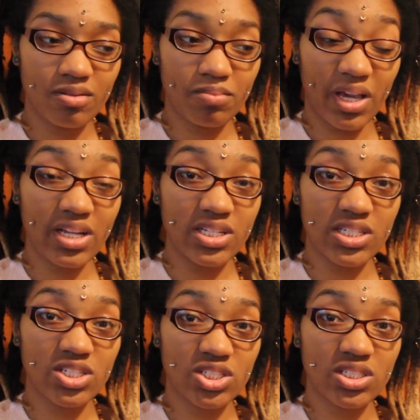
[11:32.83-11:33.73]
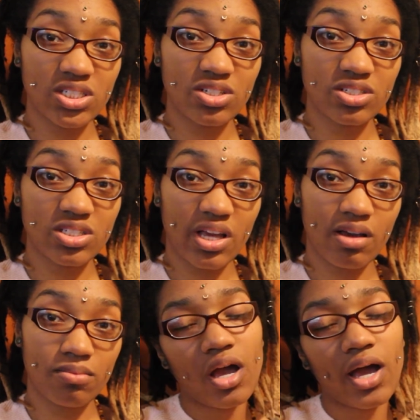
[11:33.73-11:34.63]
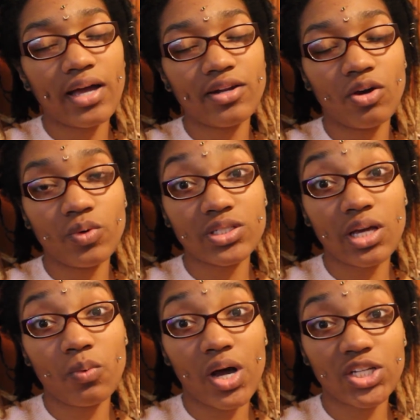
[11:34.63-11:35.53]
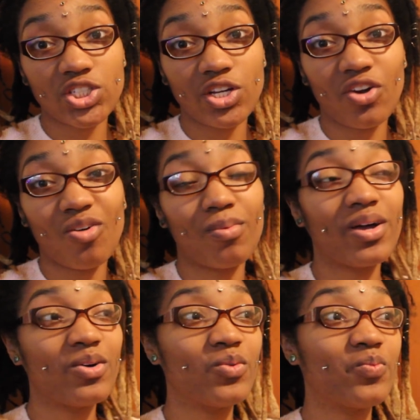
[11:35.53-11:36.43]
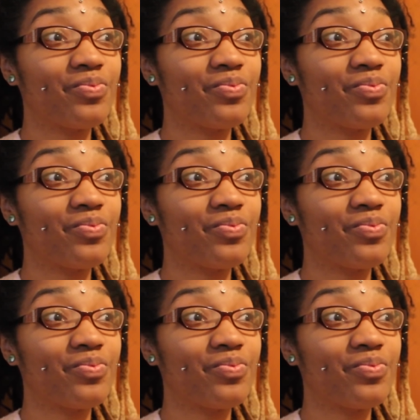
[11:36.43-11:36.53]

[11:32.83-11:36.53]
paying attention to your scalp. I know we say wash and go, but